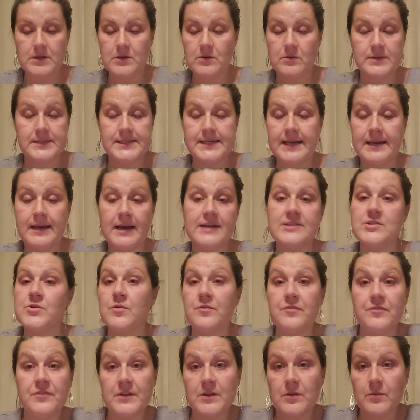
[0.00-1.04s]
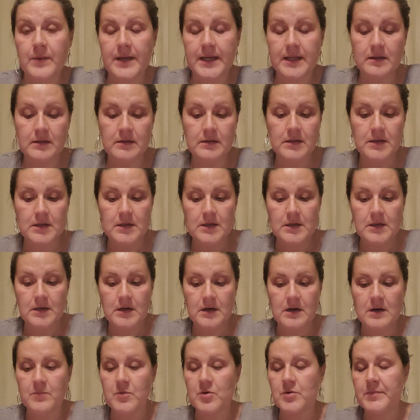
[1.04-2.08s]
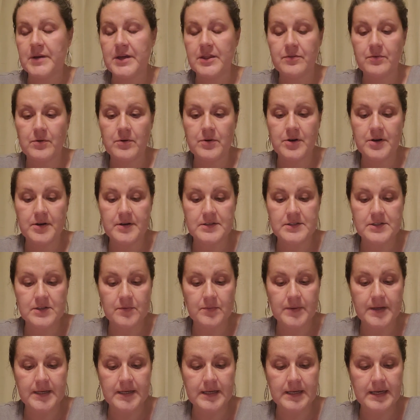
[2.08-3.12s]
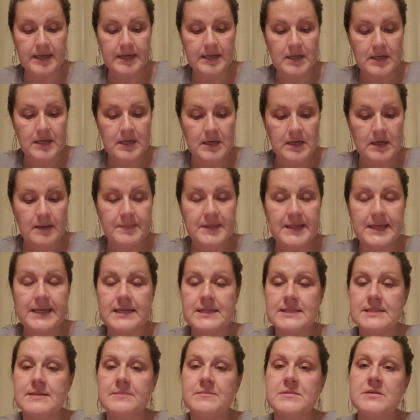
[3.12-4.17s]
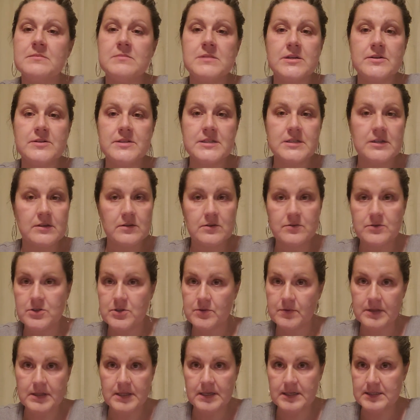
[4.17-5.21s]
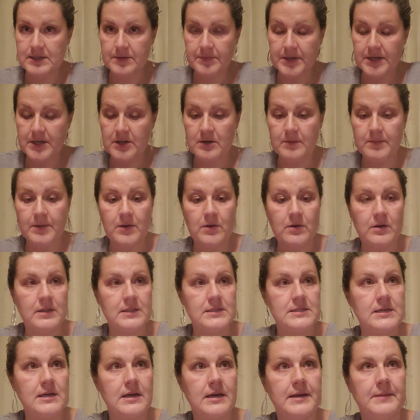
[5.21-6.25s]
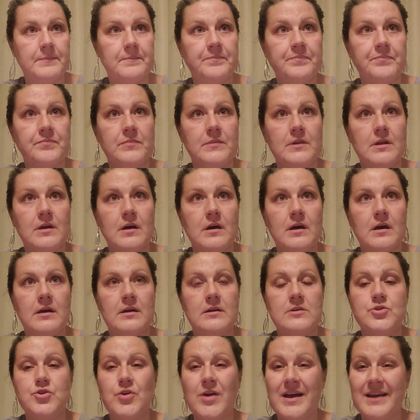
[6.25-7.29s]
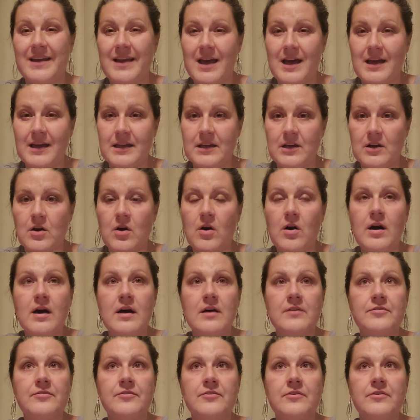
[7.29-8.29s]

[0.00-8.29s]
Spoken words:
say, I don't feel well, or my throat hurts or whatnot. The key symptoms are still those 3 things that we hear about all the time: dry, hacking cough,